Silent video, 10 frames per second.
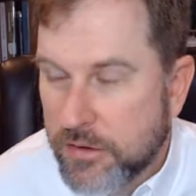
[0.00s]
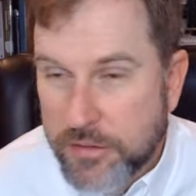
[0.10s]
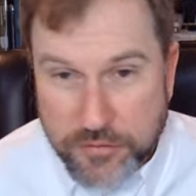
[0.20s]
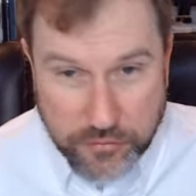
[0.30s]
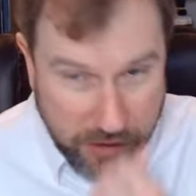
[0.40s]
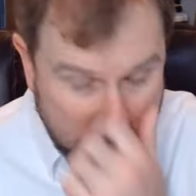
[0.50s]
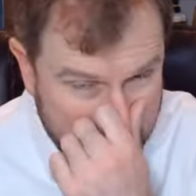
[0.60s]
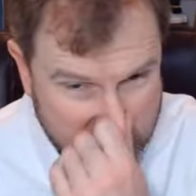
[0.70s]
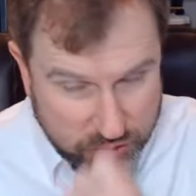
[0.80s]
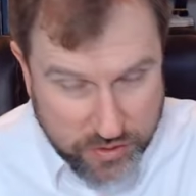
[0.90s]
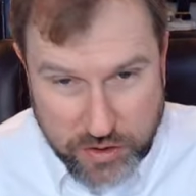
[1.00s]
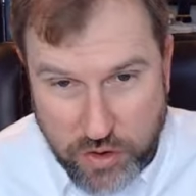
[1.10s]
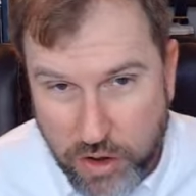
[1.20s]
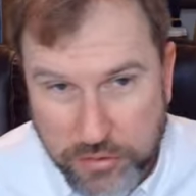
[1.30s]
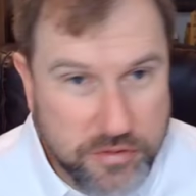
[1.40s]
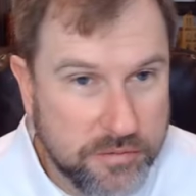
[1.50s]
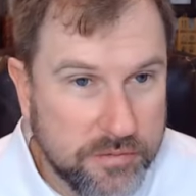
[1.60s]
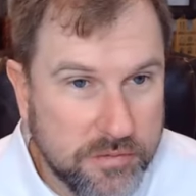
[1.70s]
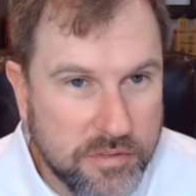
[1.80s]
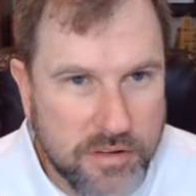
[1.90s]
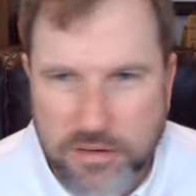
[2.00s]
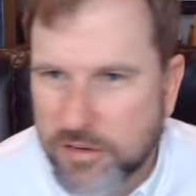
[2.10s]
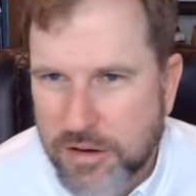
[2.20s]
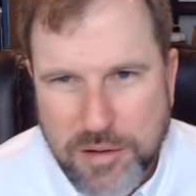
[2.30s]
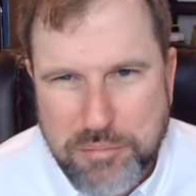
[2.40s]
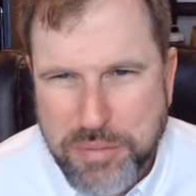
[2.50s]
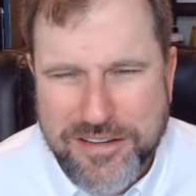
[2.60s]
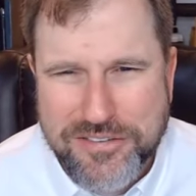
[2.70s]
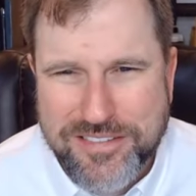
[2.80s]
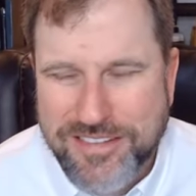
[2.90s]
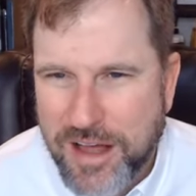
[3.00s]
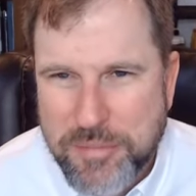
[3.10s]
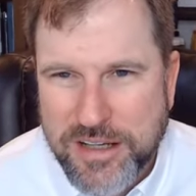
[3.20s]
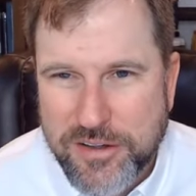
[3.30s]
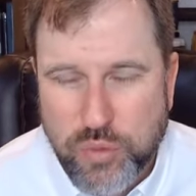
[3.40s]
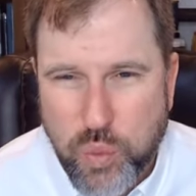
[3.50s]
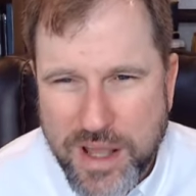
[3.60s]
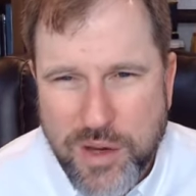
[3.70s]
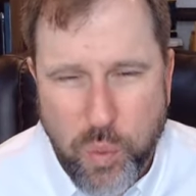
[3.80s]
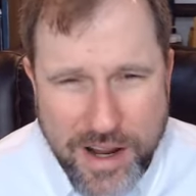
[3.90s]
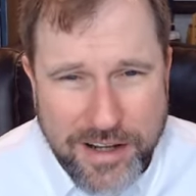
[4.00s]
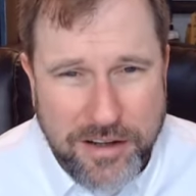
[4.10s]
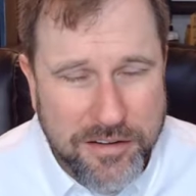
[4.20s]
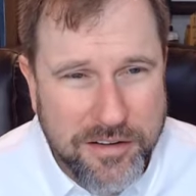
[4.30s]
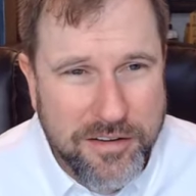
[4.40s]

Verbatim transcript: this is how much it's going to cost. But it's, I mean, it's wink, wink,